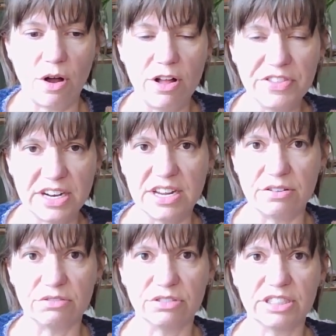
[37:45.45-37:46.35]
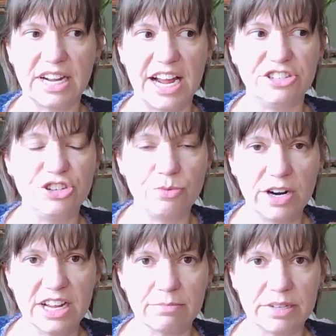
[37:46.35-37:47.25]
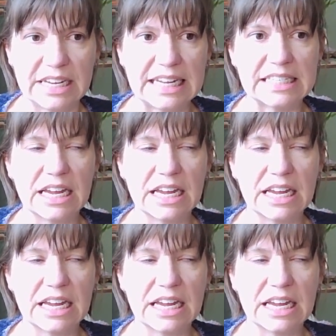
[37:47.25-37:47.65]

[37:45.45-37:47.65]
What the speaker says: on the needles that I do want to complete.